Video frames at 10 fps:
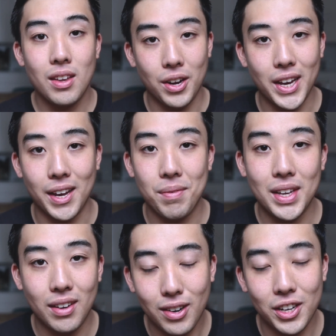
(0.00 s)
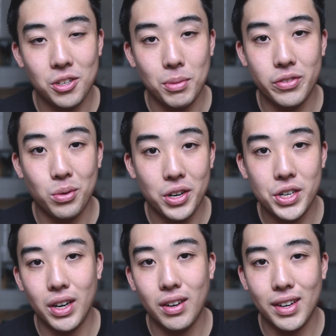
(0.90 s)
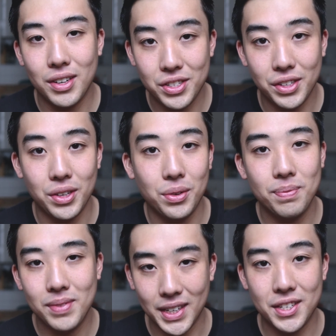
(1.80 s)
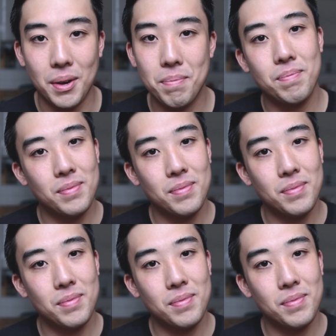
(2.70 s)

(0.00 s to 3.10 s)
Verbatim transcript: Okay, thank you guys so much for watching, and I'll see you next time.